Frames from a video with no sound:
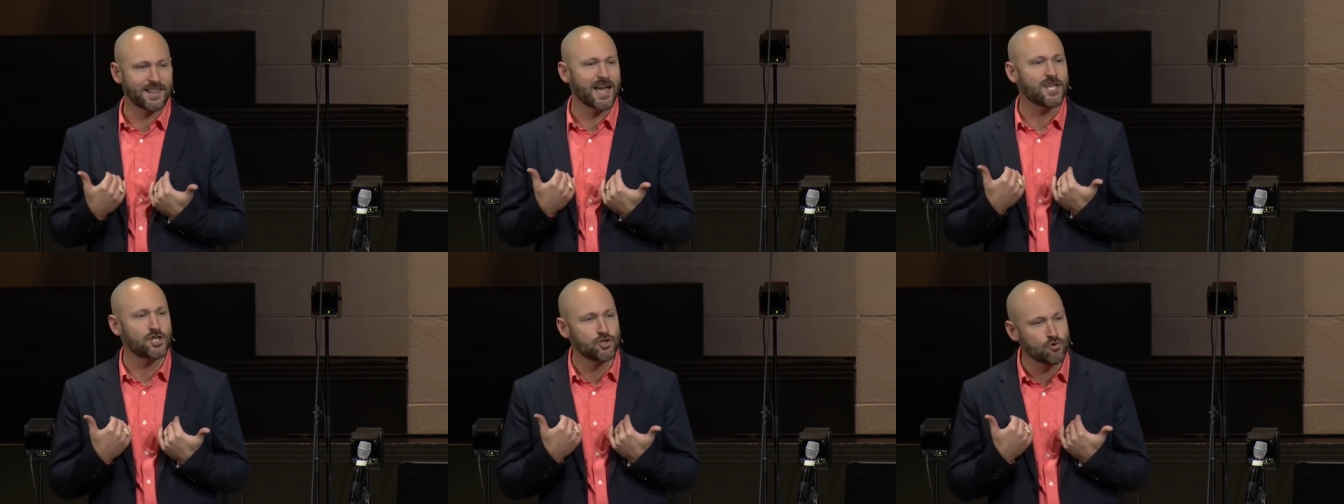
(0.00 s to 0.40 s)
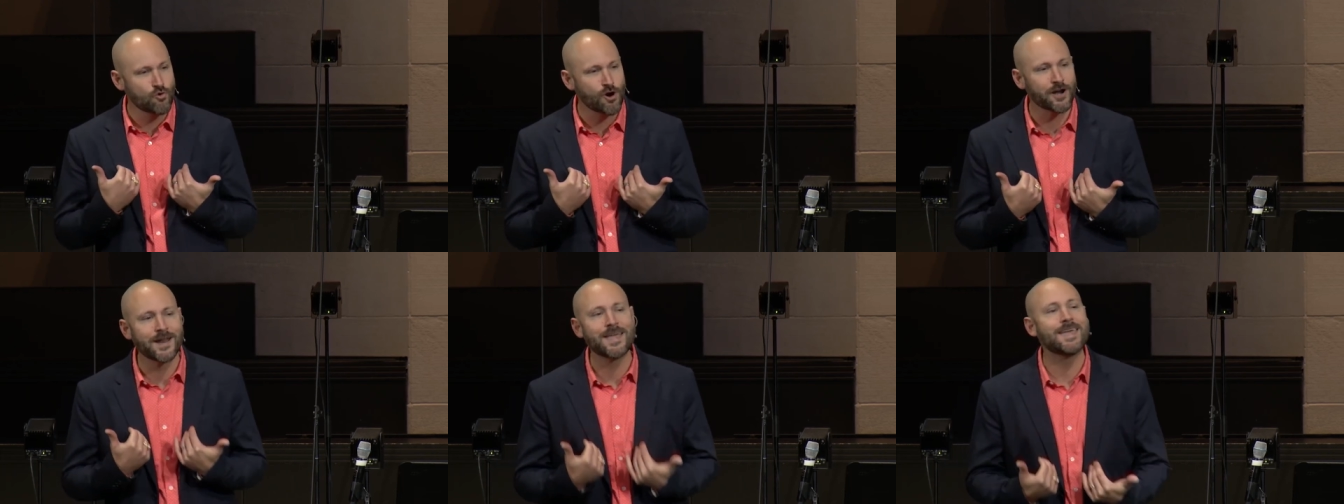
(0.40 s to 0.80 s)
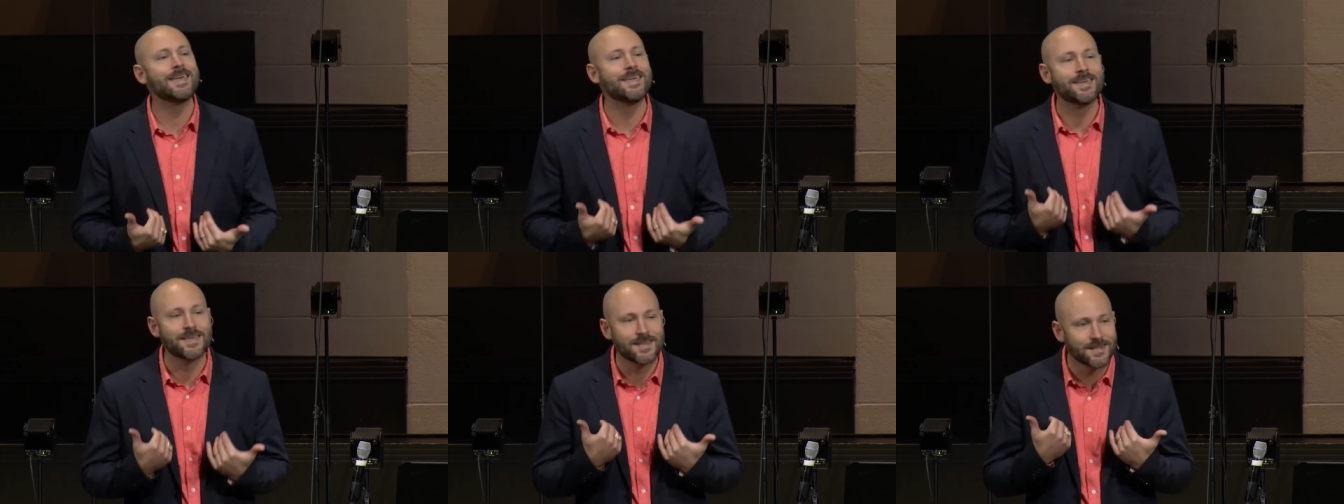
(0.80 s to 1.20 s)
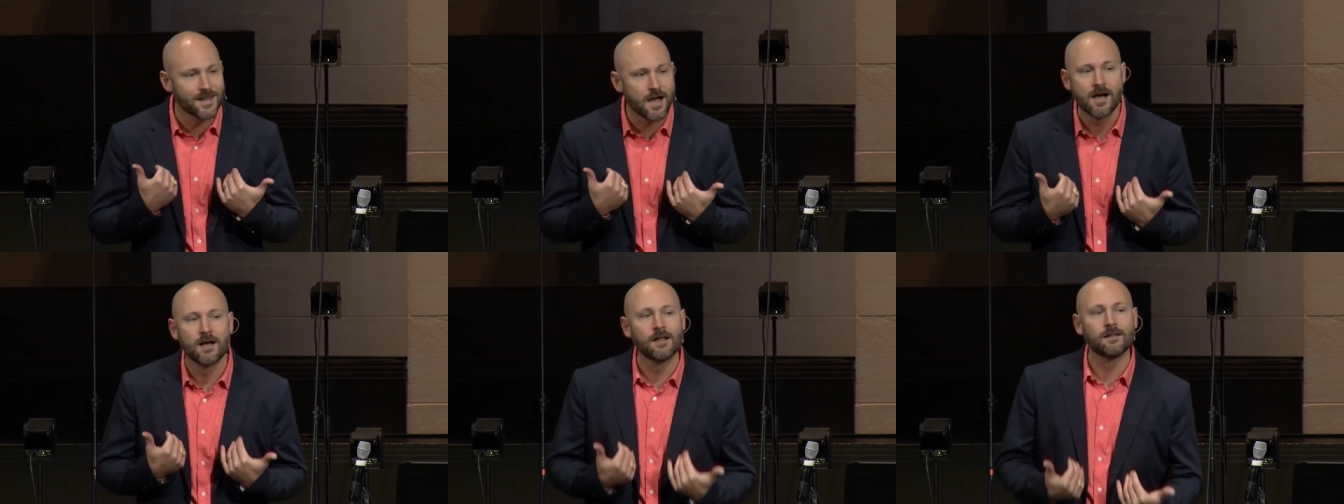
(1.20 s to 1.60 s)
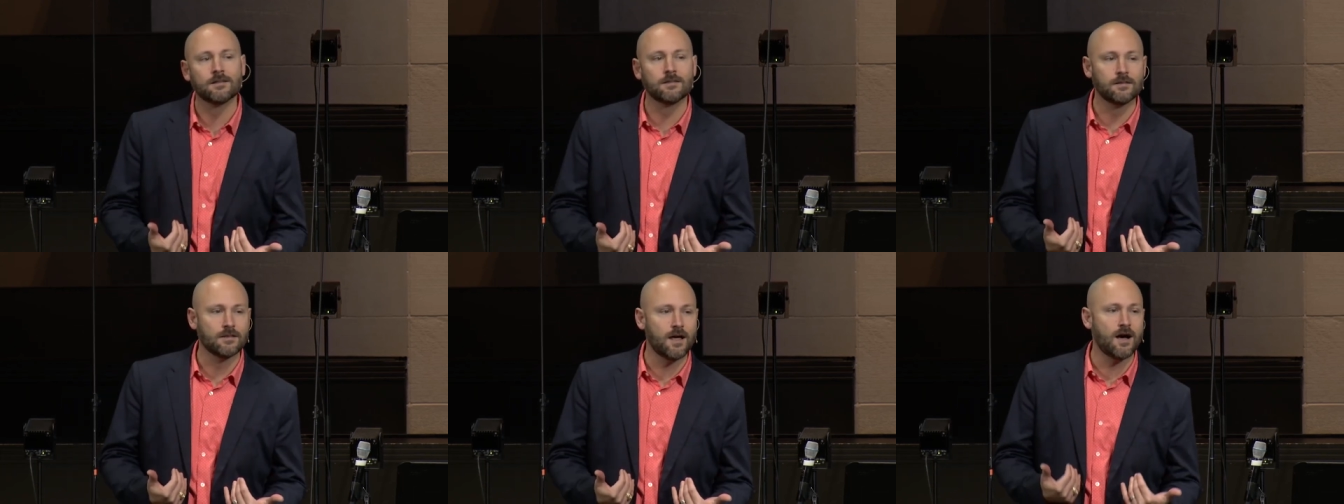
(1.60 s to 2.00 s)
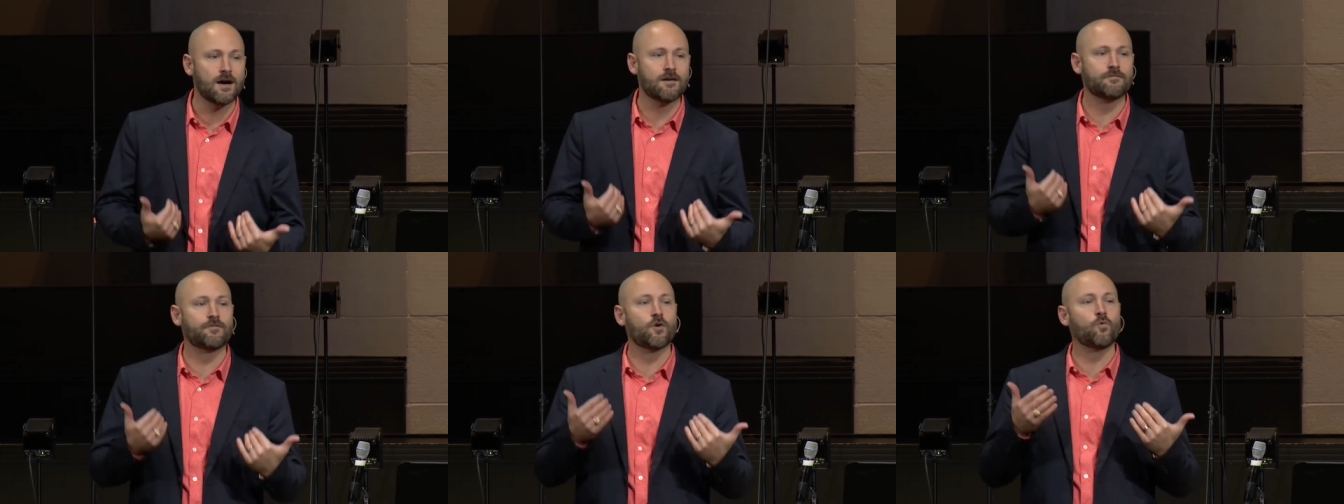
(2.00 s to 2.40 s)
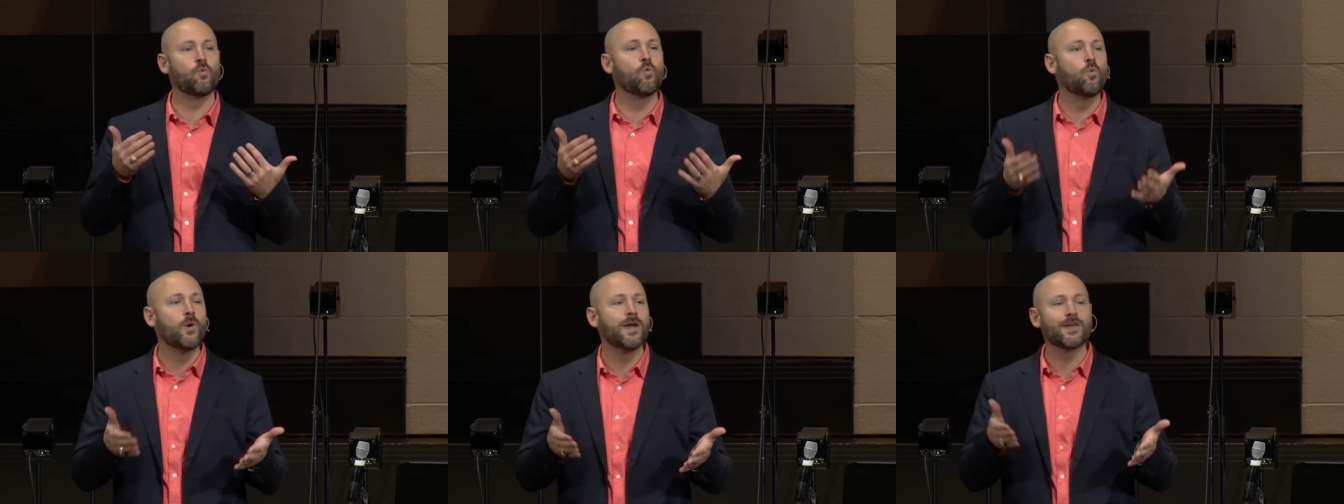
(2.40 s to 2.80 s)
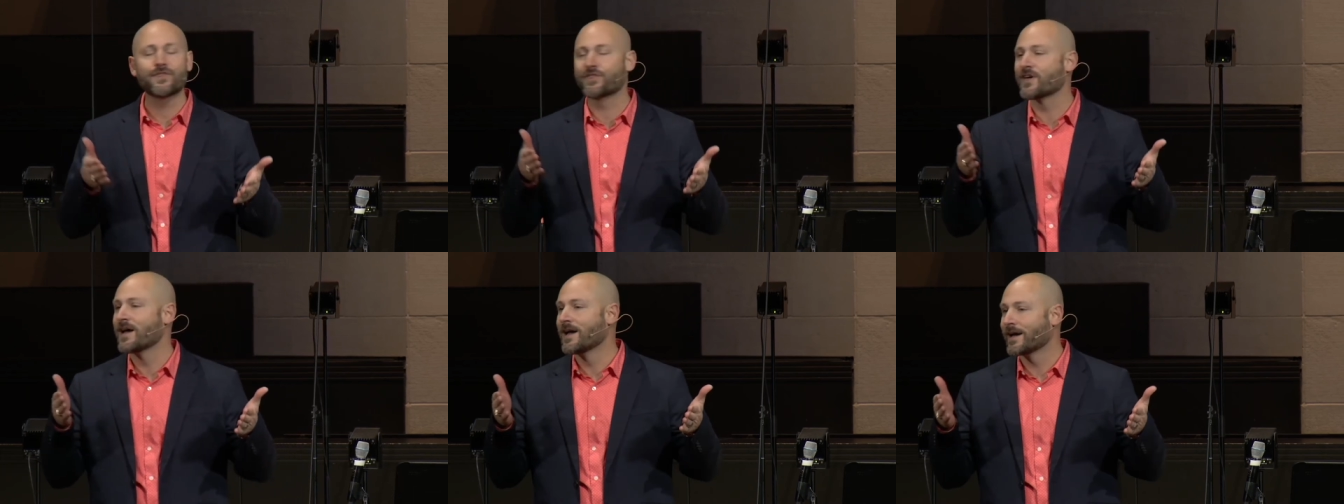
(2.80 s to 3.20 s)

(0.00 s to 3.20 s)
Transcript: that you are in love with